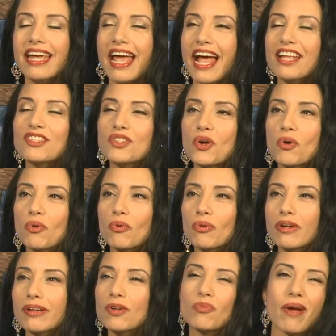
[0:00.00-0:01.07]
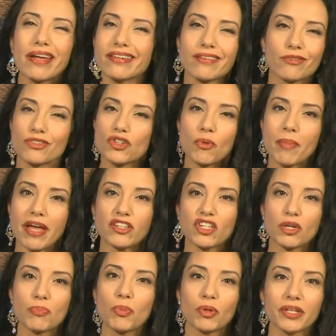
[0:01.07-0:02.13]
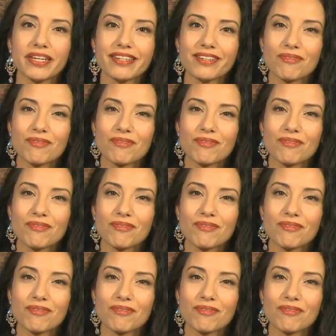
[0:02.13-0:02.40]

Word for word: And so you're right, there's no magic bullet,